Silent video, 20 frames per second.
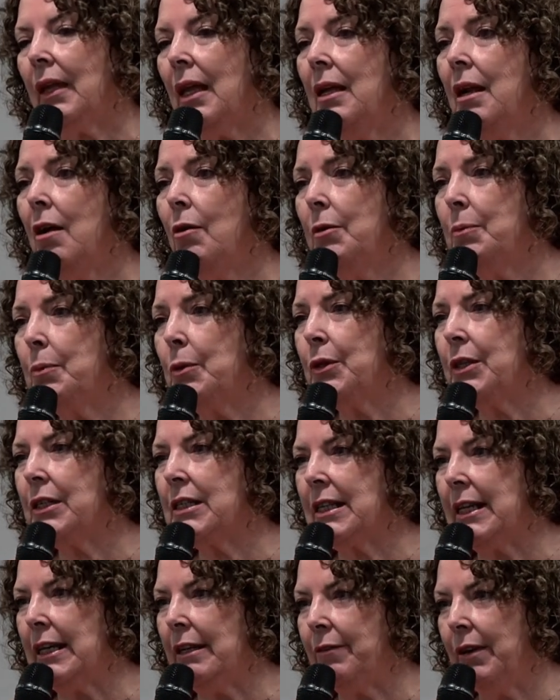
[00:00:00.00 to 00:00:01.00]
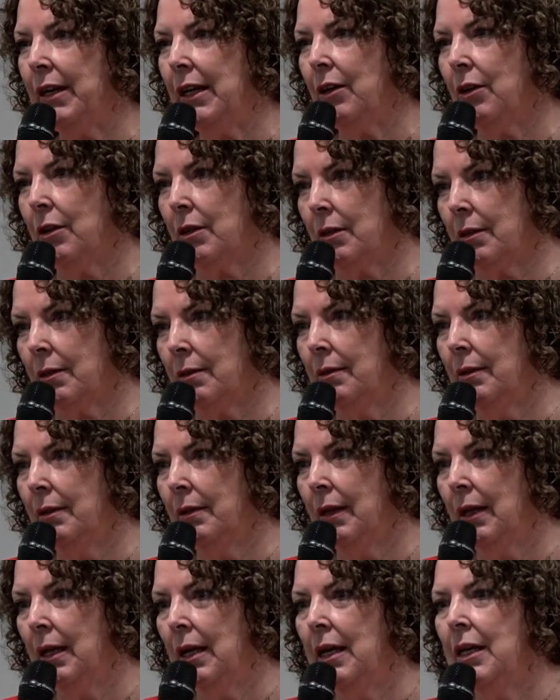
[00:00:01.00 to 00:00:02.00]
and I would put the TV on
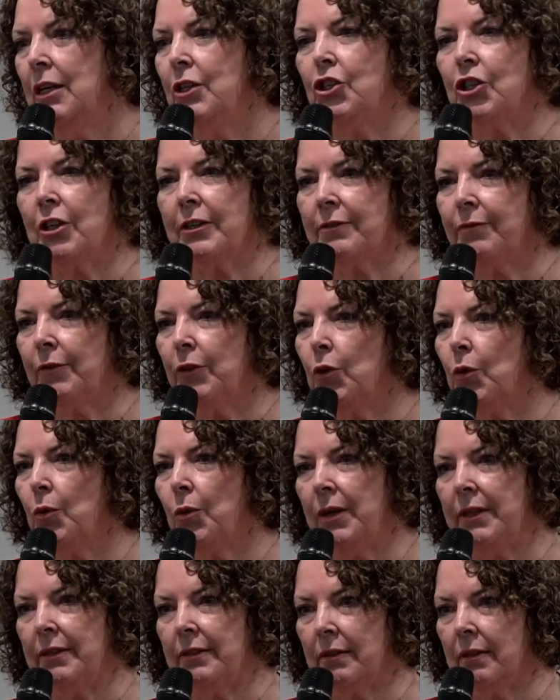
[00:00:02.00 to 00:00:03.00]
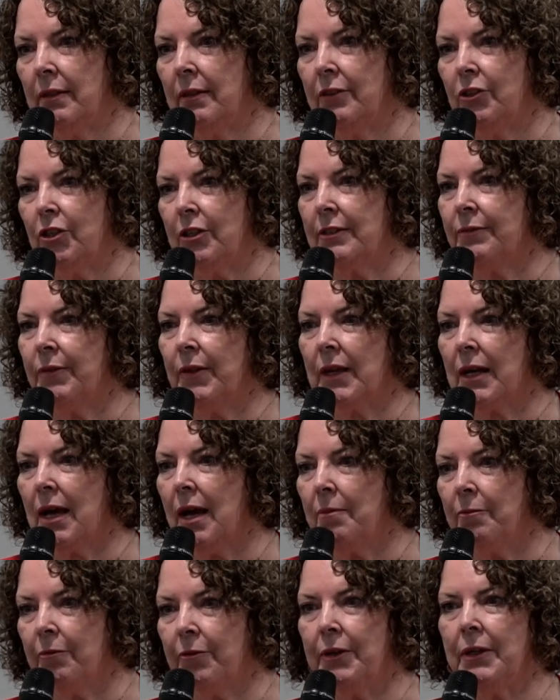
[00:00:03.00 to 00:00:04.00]
just for noise, just for the
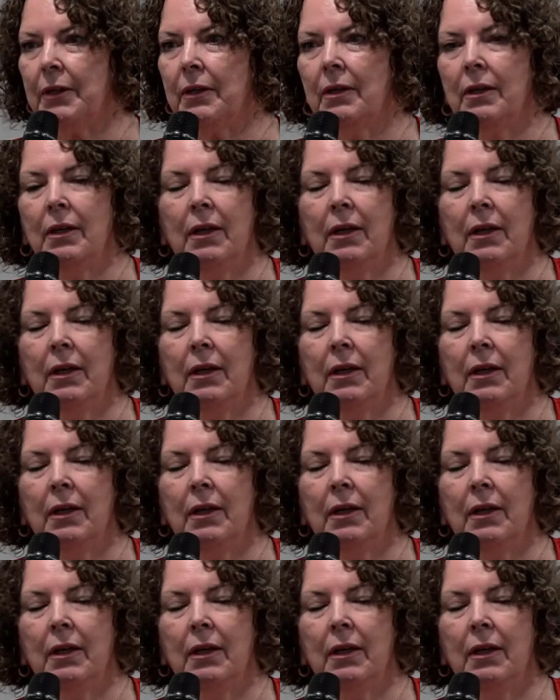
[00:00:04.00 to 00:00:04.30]
comfort,